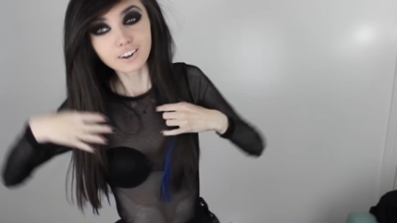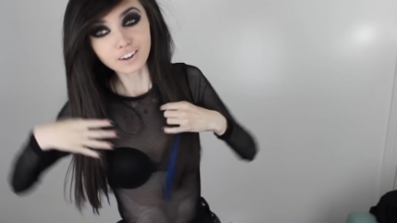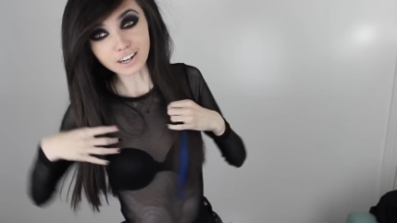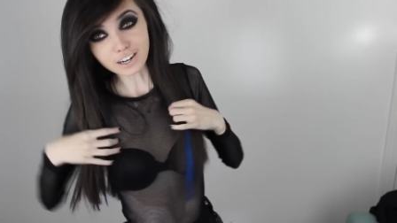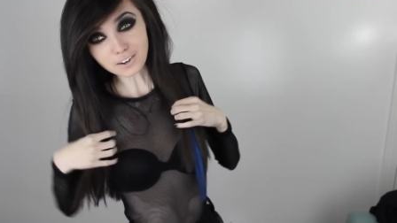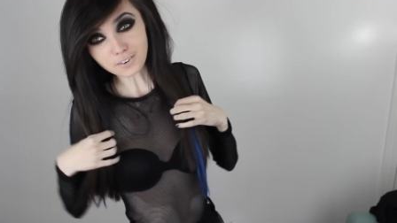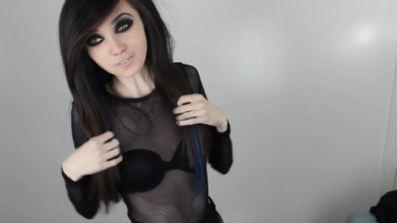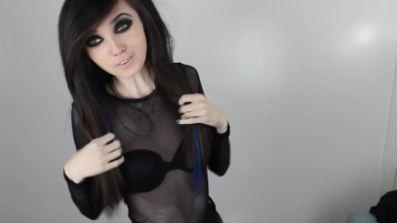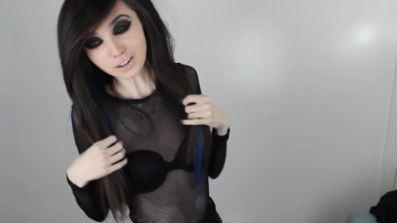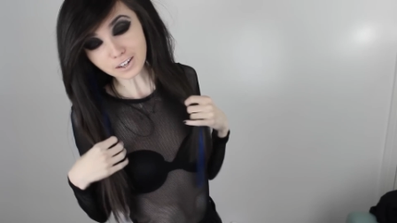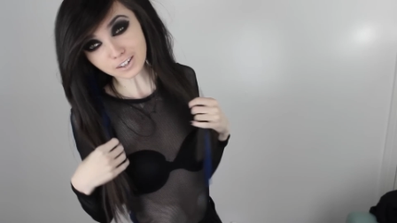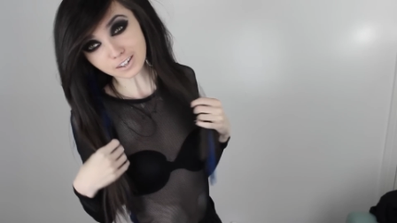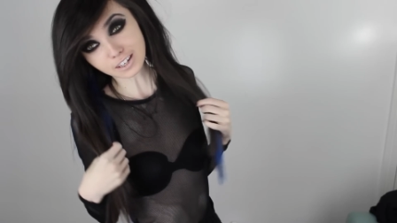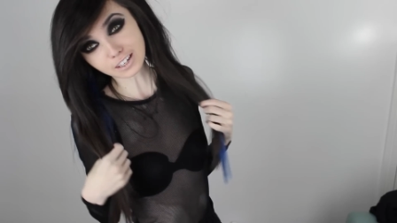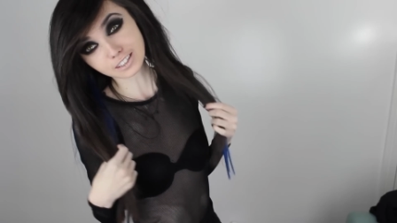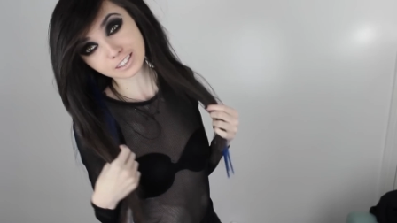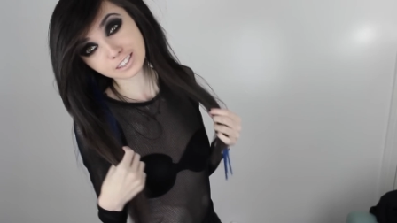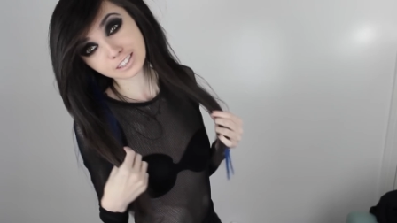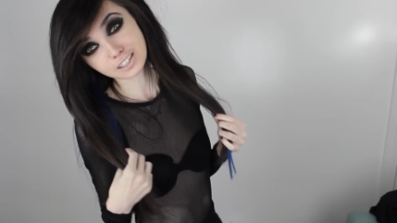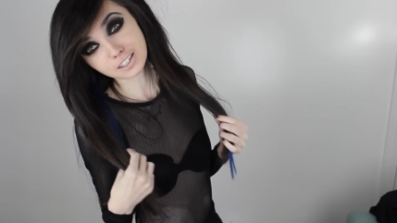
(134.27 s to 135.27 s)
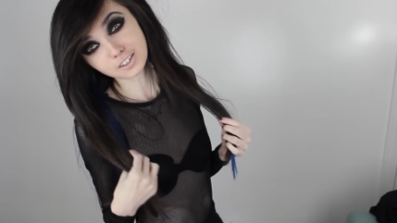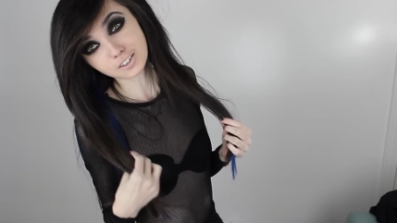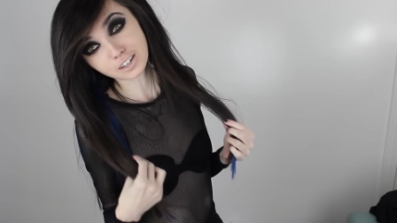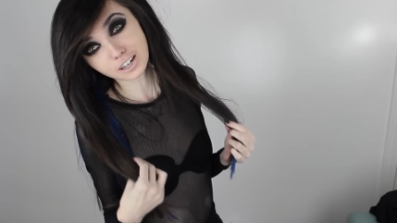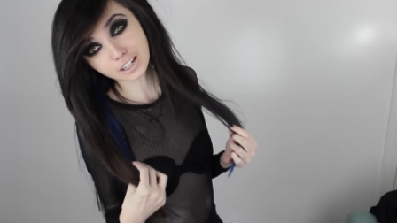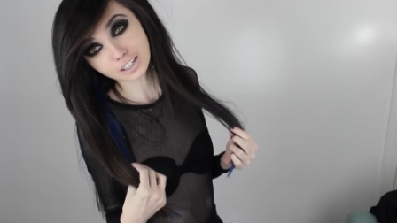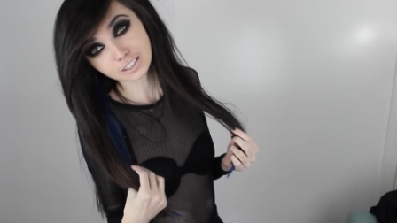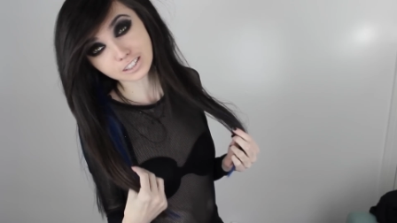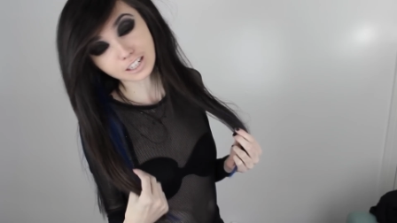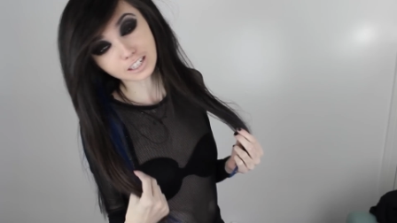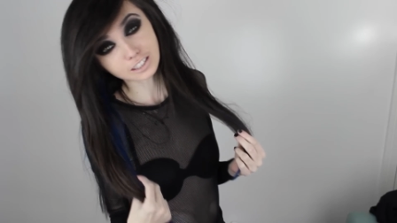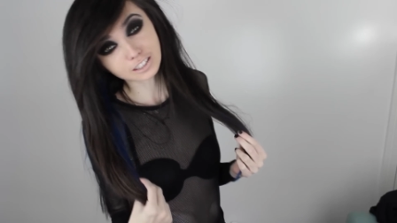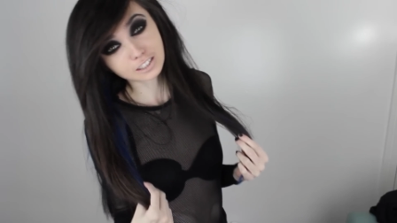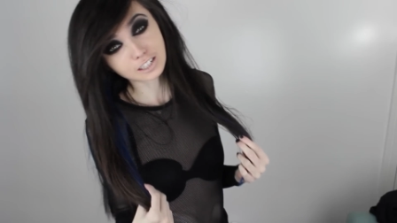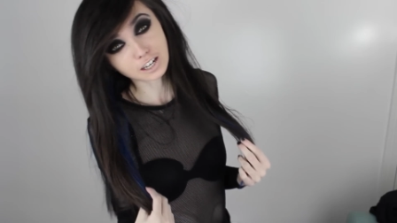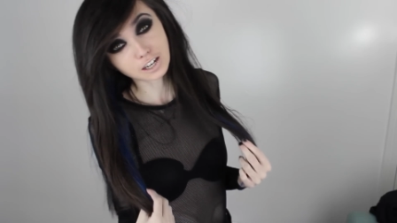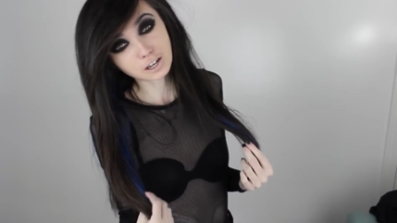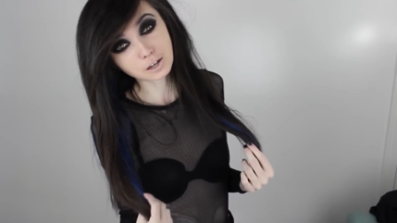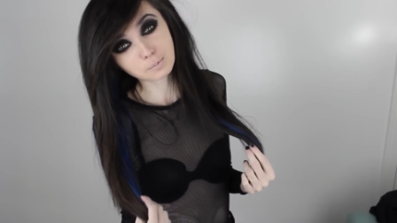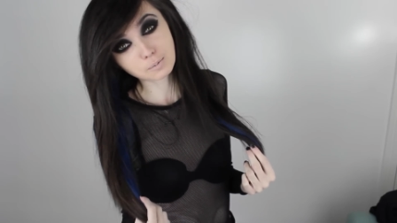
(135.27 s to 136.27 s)
Alright, well I'll see you guys next
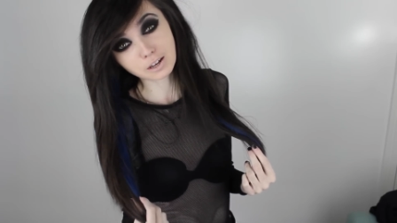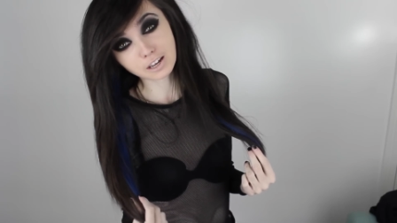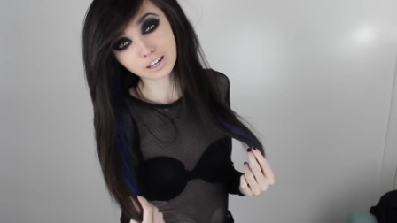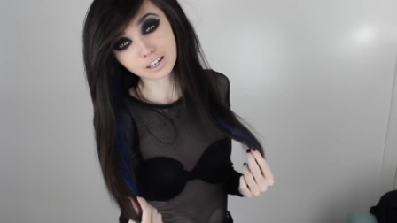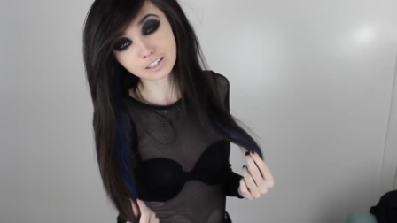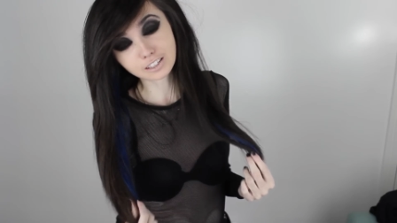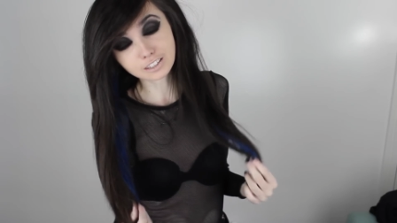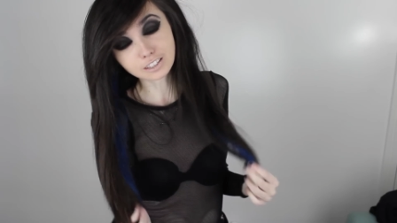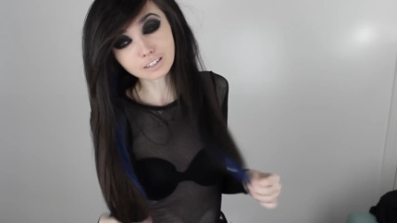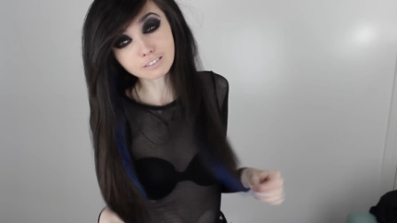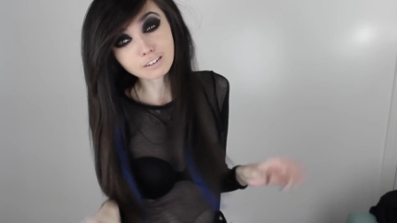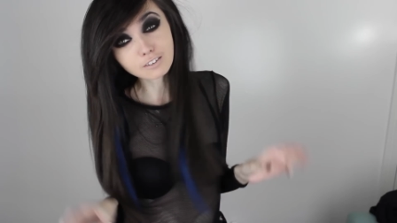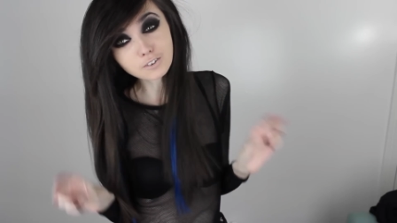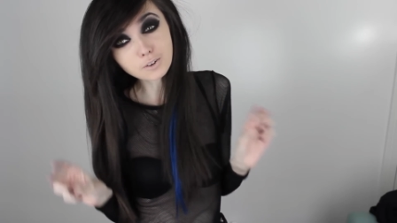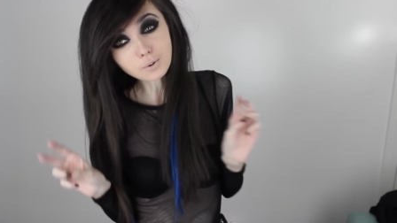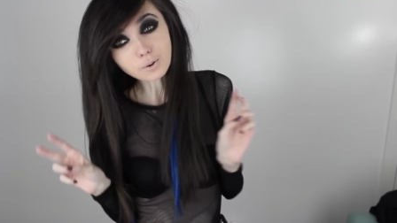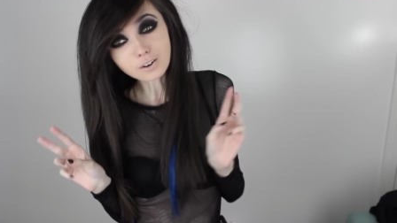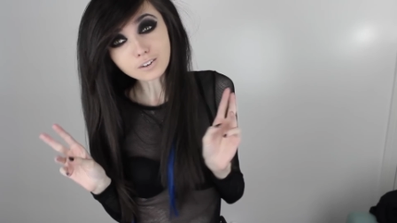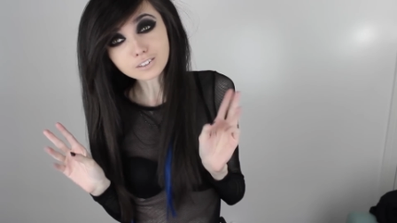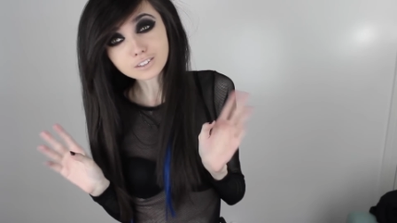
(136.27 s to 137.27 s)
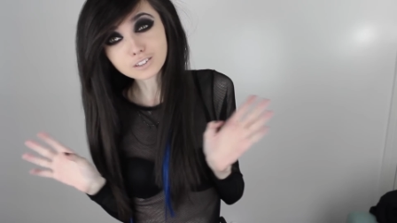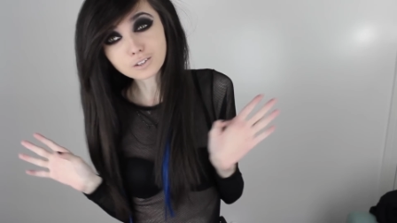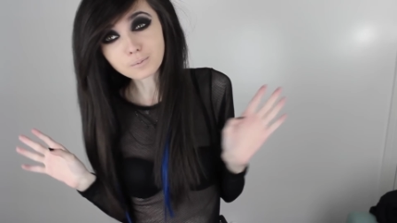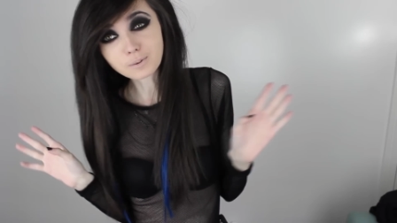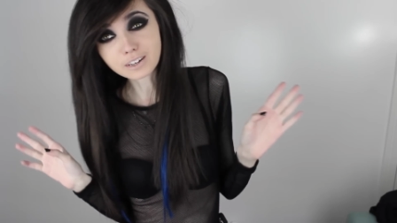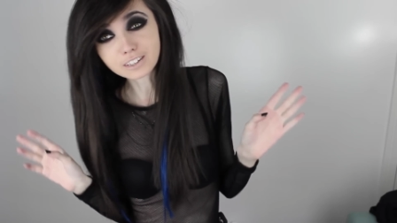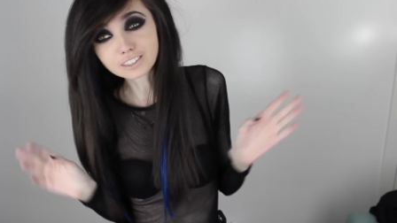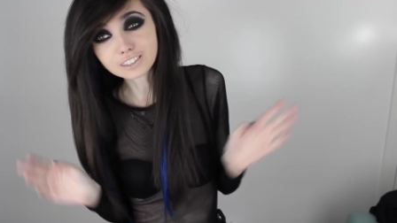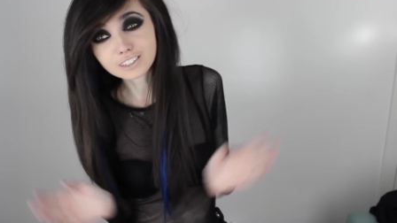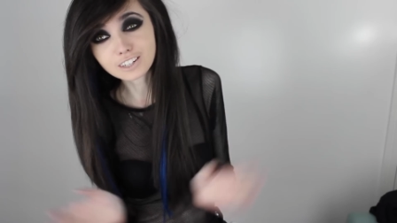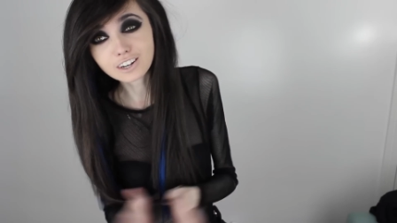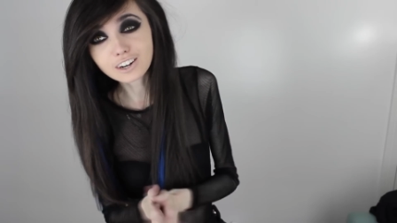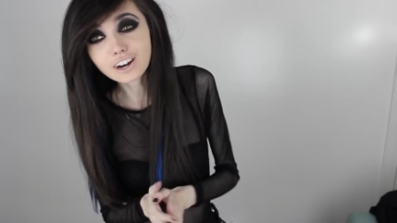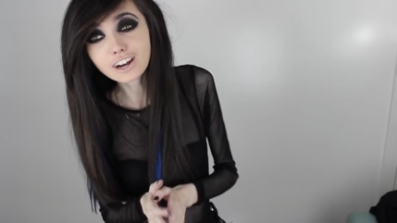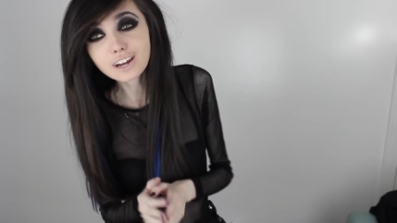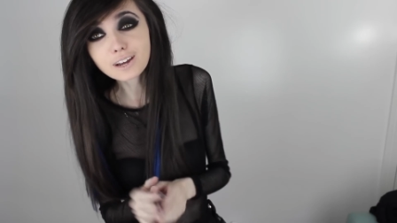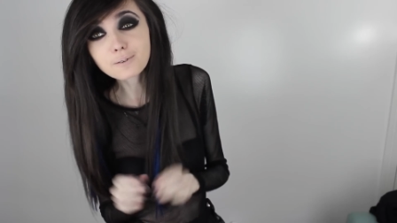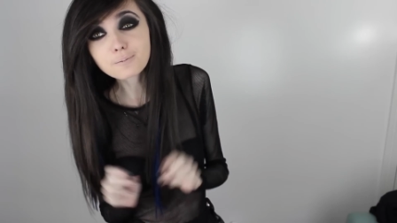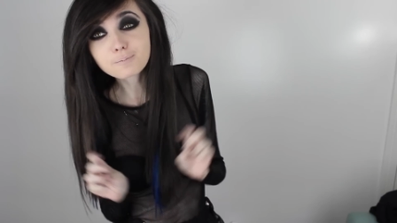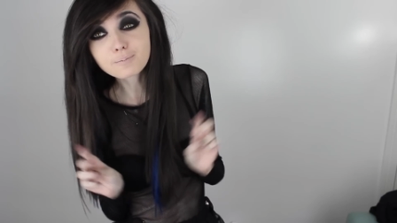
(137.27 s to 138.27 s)
time and I love you all so much.
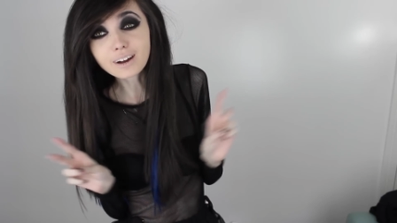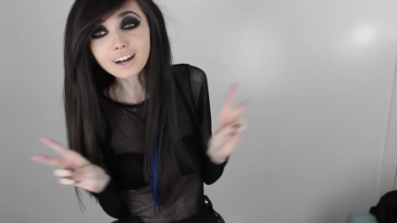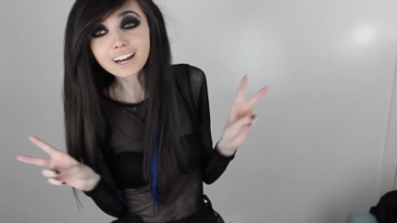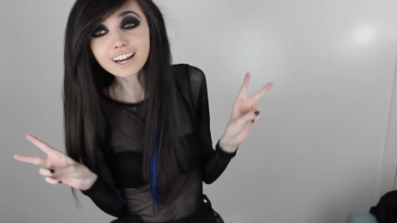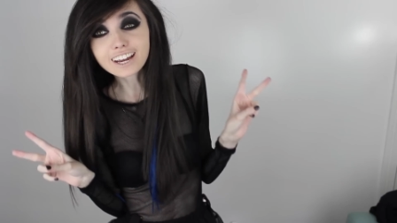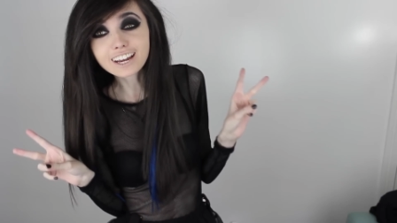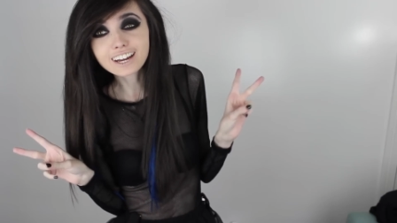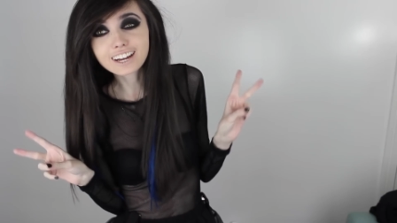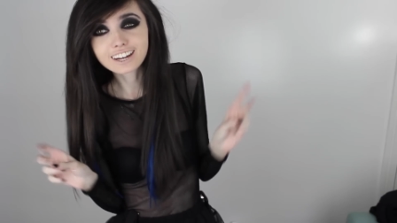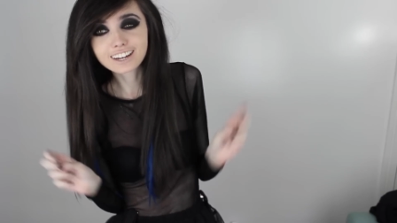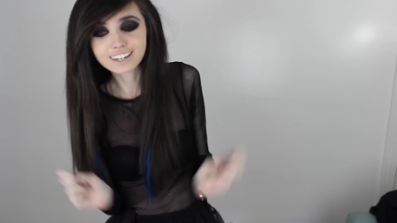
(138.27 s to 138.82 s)
Alright, bye!